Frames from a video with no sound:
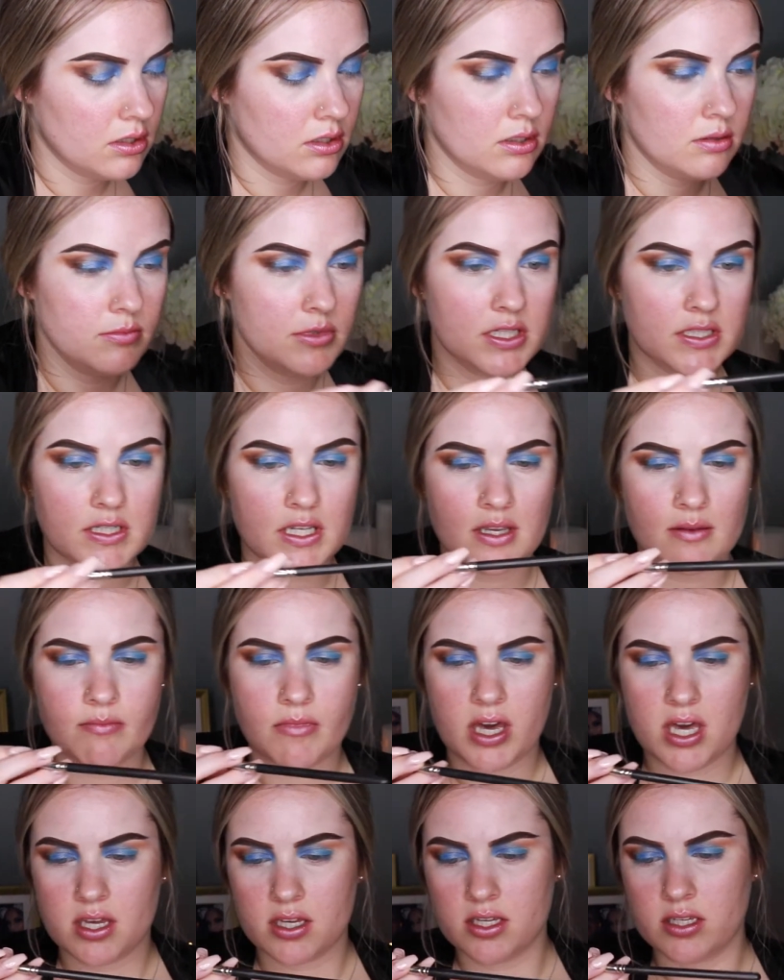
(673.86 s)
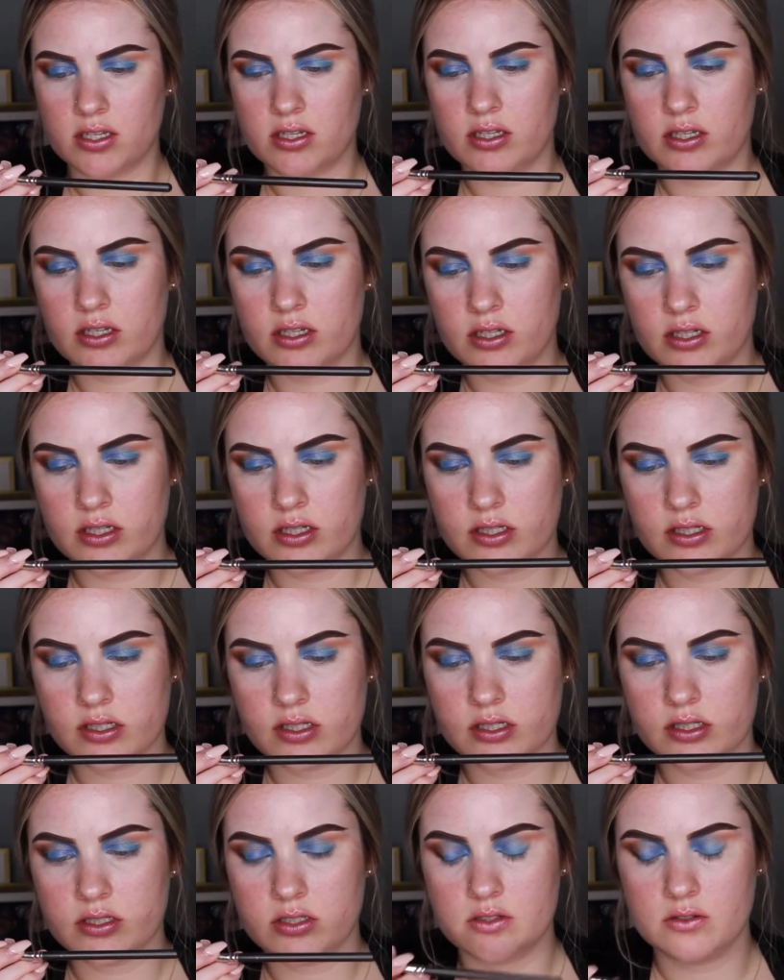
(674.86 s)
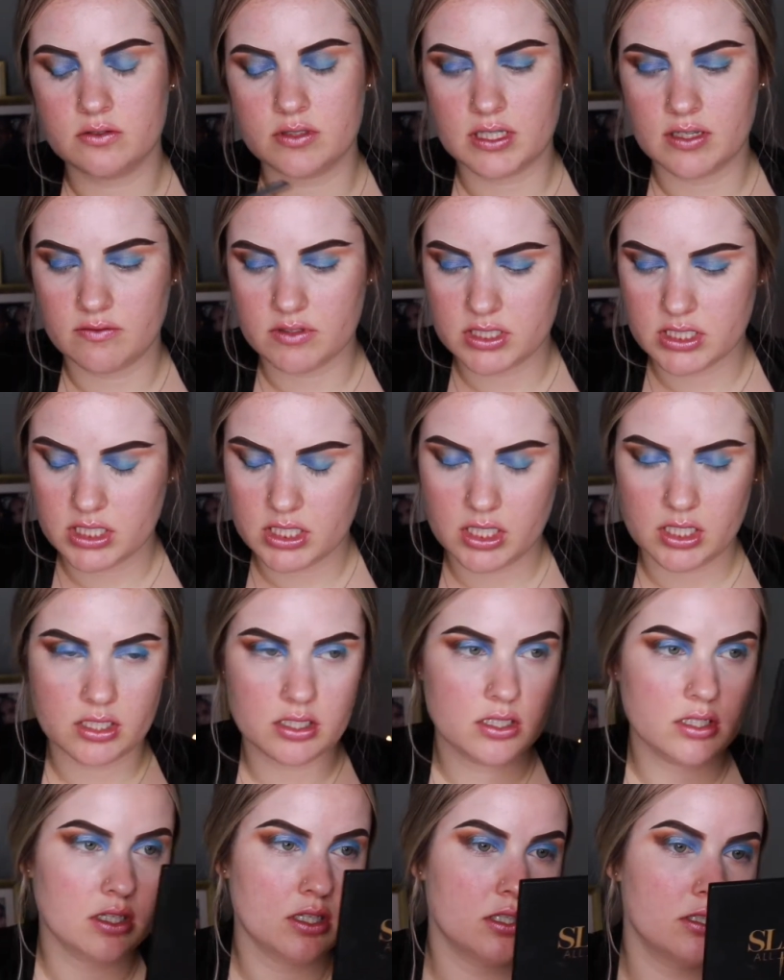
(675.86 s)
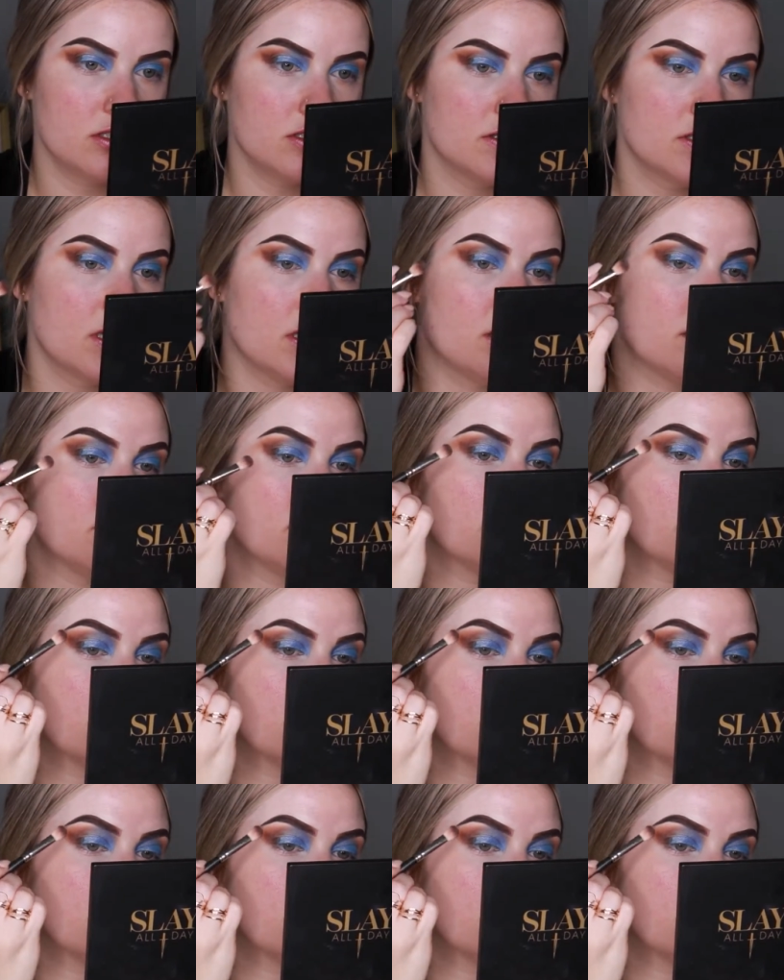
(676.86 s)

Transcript: I'm gonna take MAC 217 and just kind of